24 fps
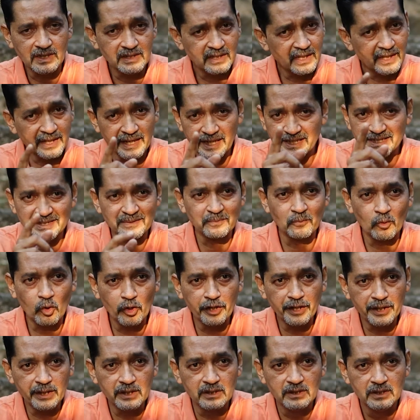The next
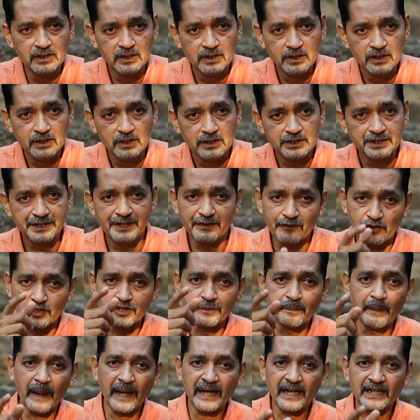morning, she
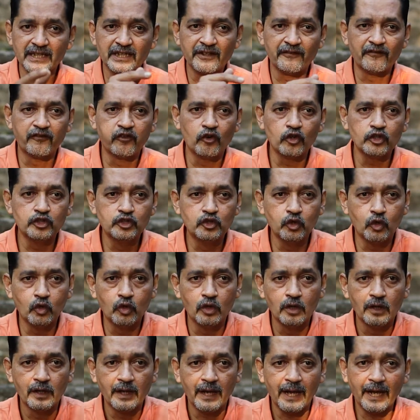was back at the fort
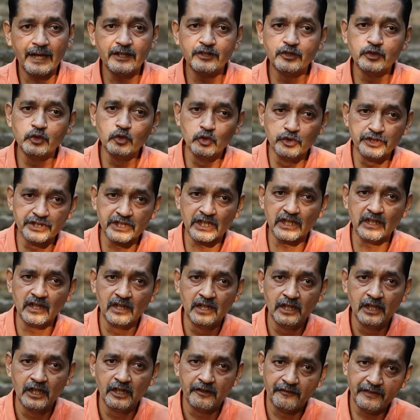door as usual,
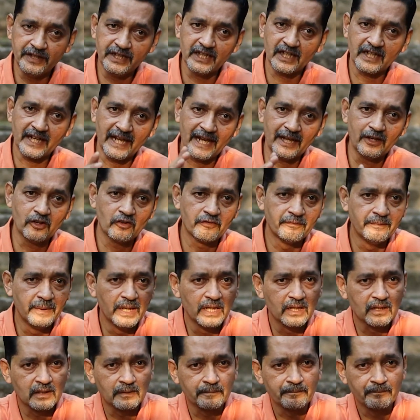with a can of
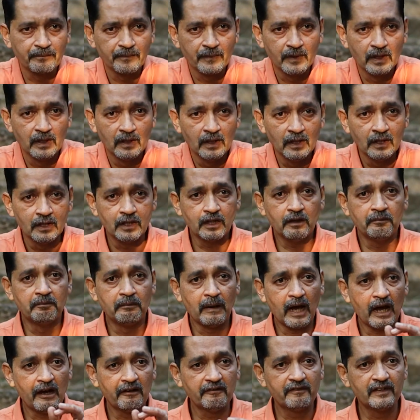milk. The
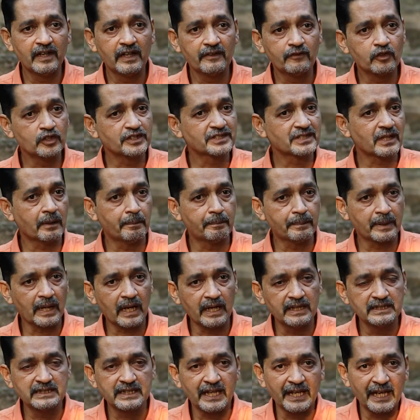Mavla was
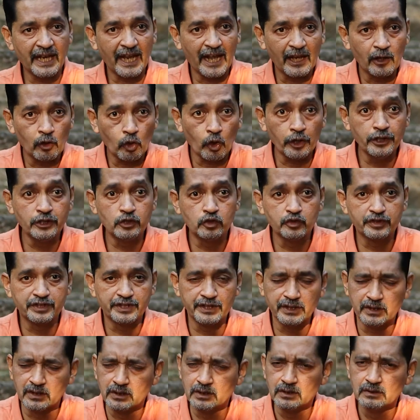surprised and annoyed to
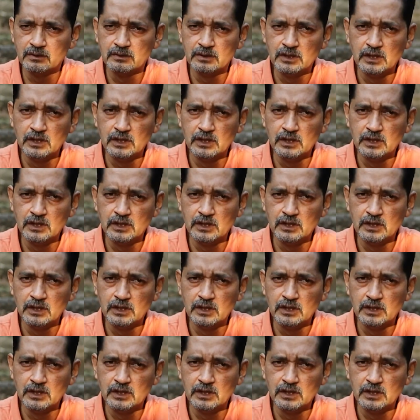see her